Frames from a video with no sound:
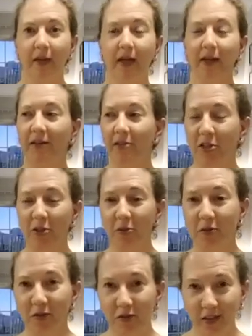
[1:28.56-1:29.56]
and
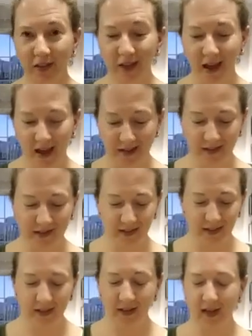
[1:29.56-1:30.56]
continue to feed that
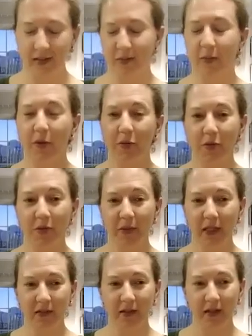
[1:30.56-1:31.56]
as opposed to
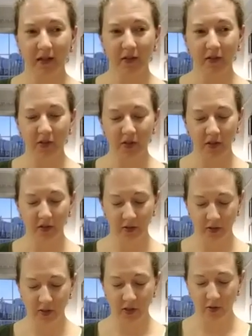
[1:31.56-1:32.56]
maintaining a
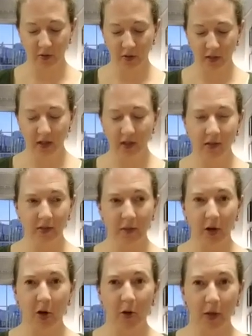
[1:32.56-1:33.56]
starter. So
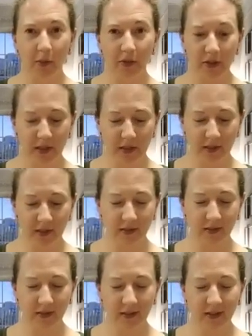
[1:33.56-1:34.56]
tomorrow I predict
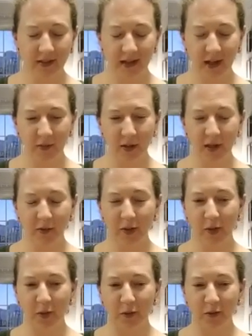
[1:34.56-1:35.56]
I will have a
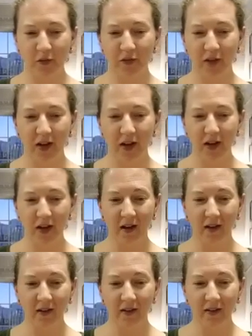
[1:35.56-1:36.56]
loaf
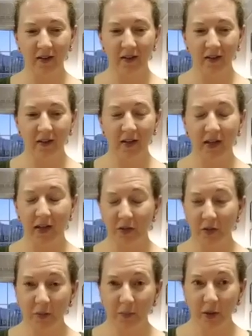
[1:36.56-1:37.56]
that
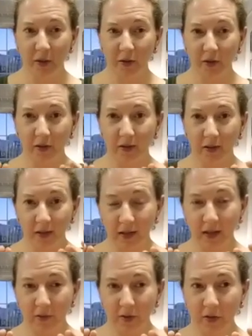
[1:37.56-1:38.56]
has better
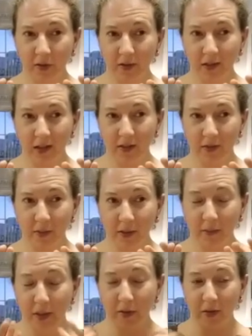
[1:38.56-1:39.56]
leavener, has a
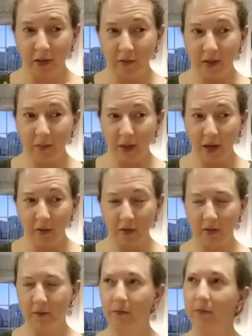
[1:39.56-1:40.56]
better leavening
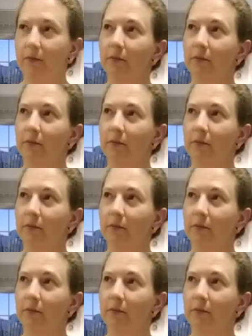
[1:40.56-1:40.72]
power,